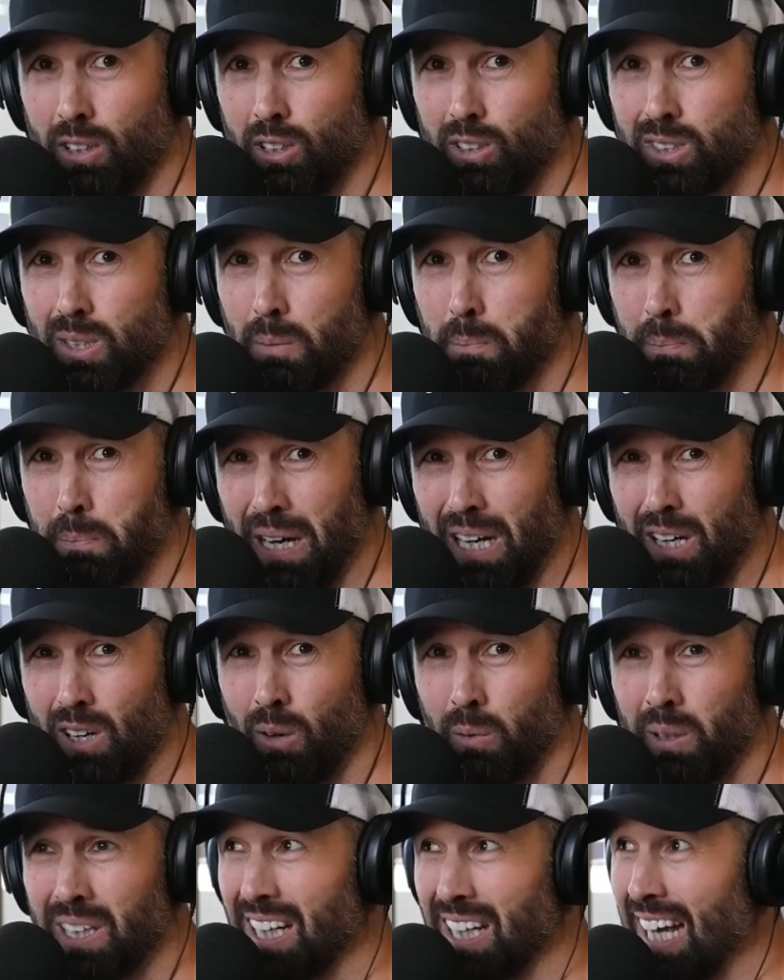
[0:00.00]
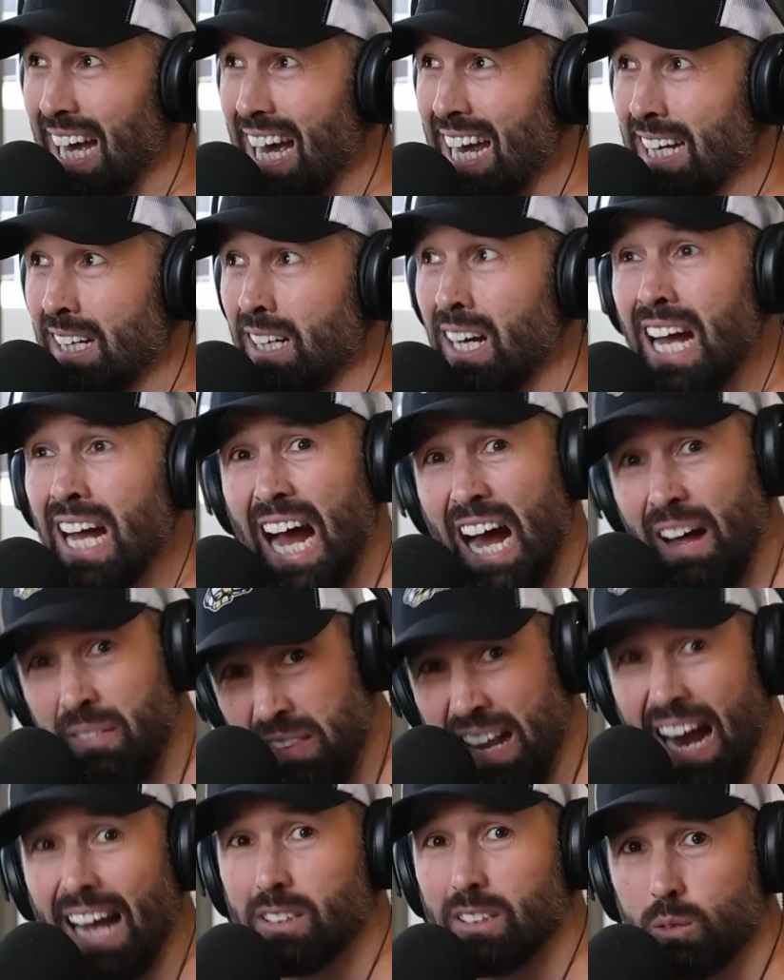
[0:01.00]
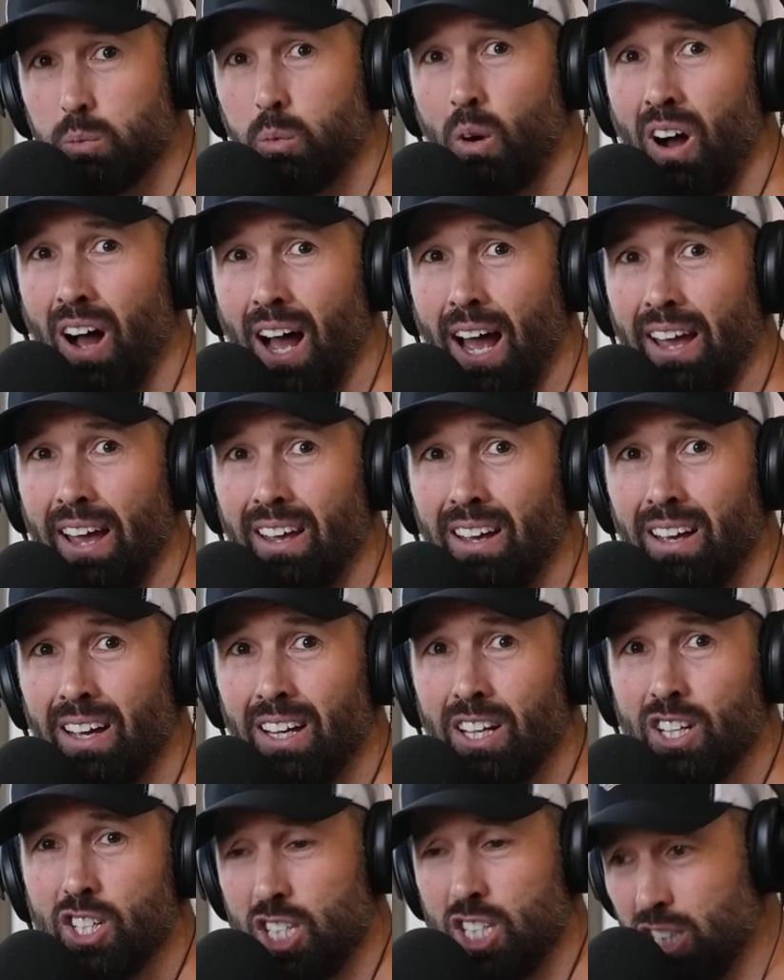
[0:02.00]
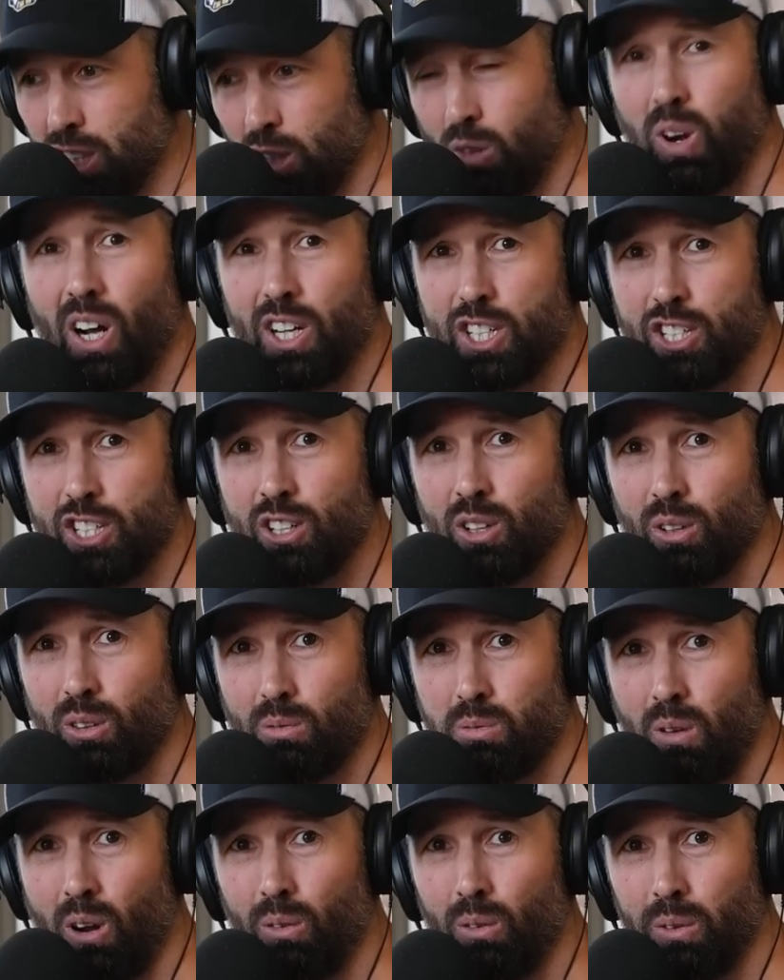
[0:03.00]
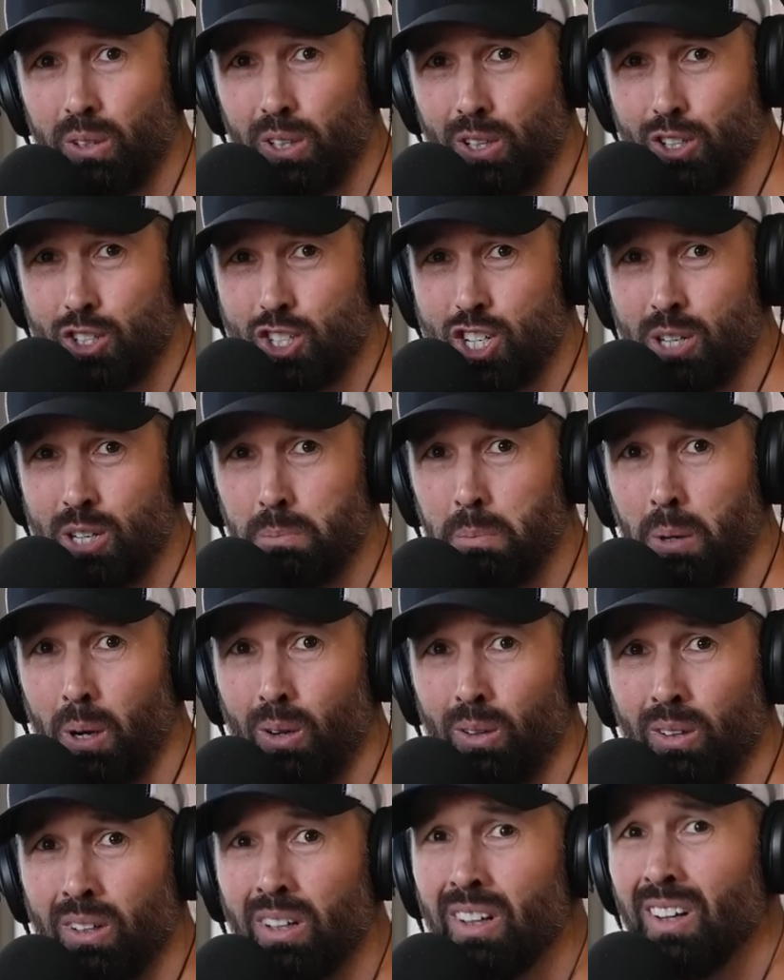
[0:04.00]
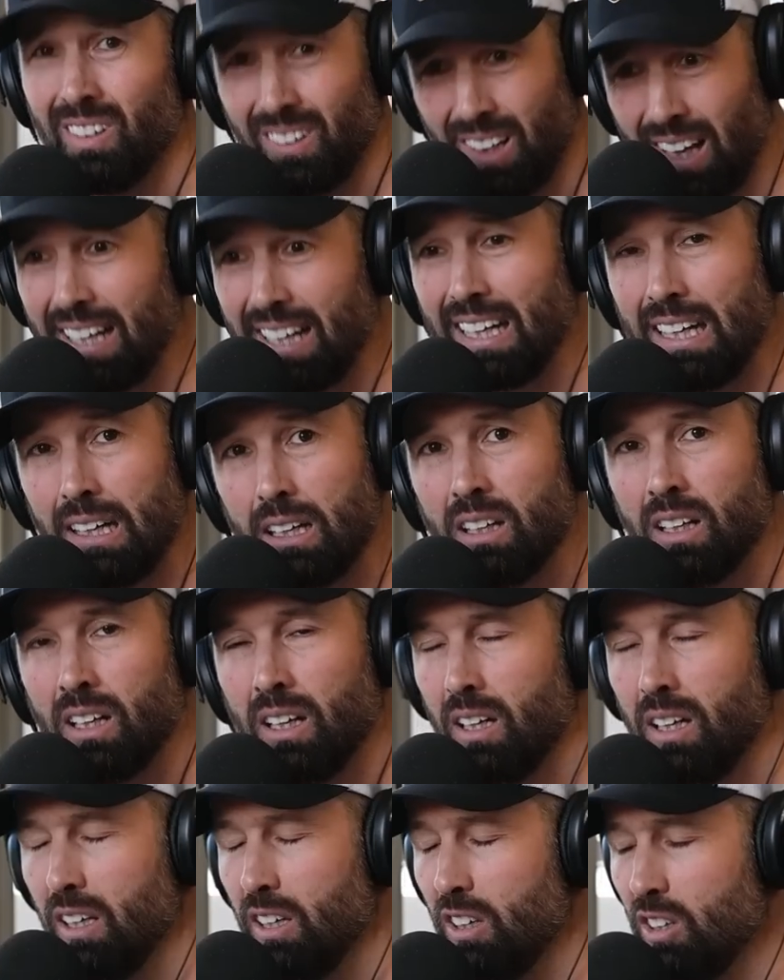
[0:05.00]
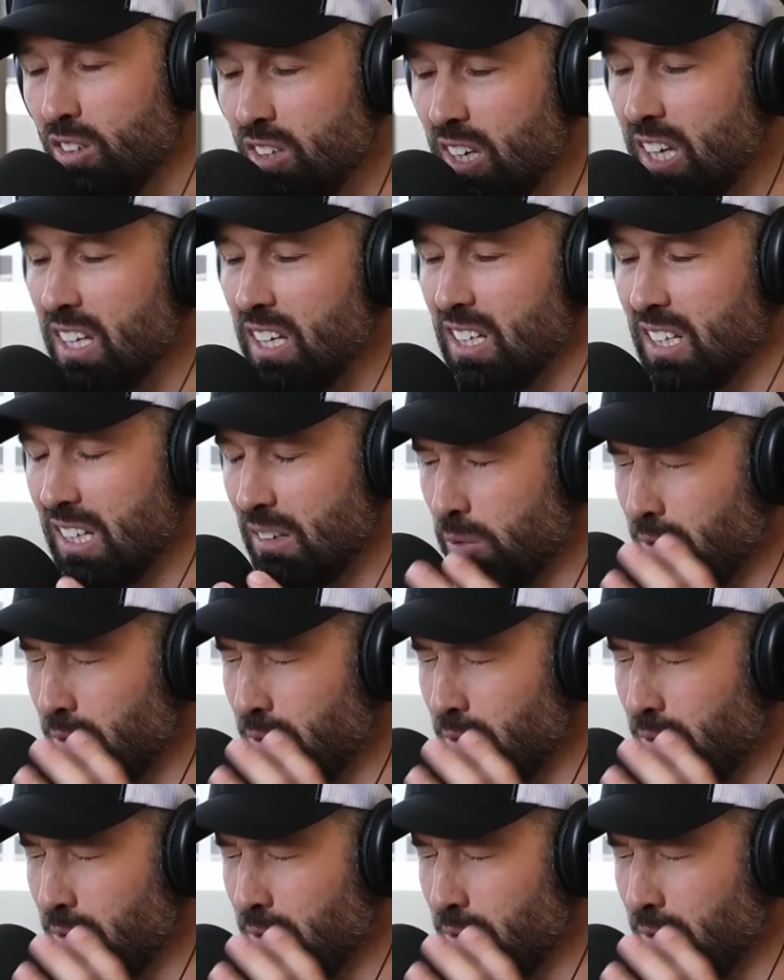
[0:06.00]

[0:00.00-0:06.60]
who used to beat her with a cane. And that's why she's crushing your throat with her shin bone. Like, you need